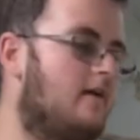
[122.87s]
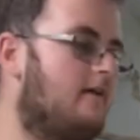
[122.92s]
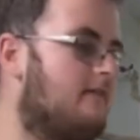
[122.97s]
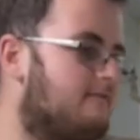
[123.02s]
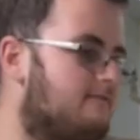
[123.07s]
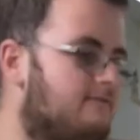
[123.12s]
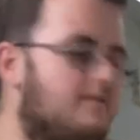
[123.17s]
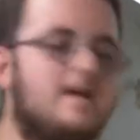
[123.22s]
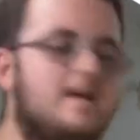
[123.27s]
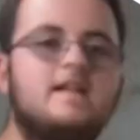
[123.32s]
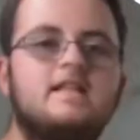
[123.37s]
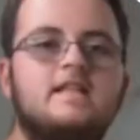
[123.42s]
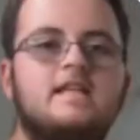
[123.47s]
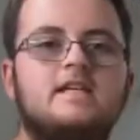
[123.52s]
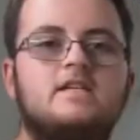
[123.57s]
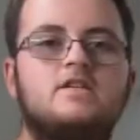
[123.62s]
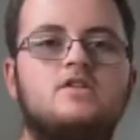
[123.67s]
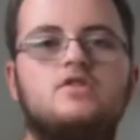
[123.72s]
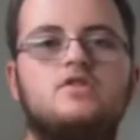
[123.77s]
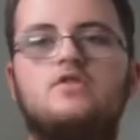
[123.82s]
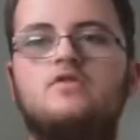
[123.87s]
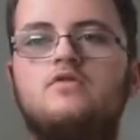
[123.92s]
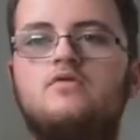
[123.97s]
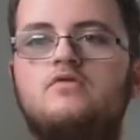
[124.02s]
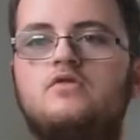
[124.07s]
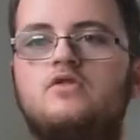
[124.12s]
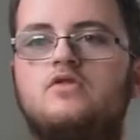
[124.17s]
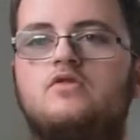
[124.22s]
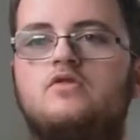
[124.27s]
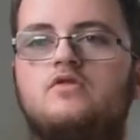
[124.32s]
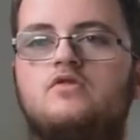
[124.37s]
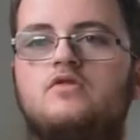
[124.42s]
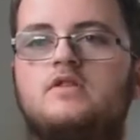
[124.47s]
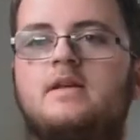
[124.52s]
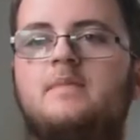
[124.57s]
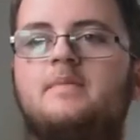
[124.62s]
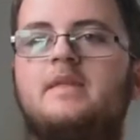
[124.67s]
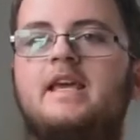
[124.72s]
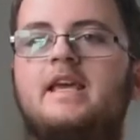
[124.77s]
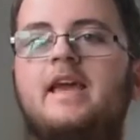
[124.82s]
fairly soon to
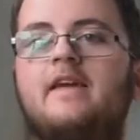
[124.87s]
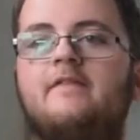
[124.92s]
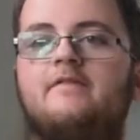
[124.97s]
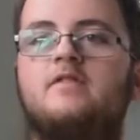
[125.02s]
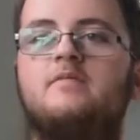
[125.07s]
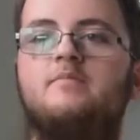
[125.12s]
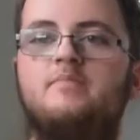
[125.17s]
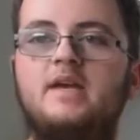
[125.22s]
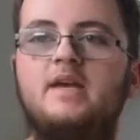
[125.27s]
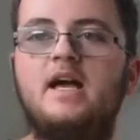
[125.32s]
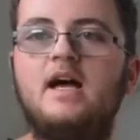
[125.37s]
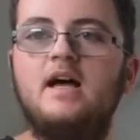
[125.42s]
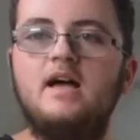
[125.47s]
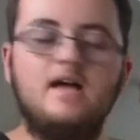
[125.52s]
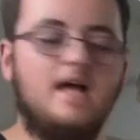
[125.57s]
something even bigger.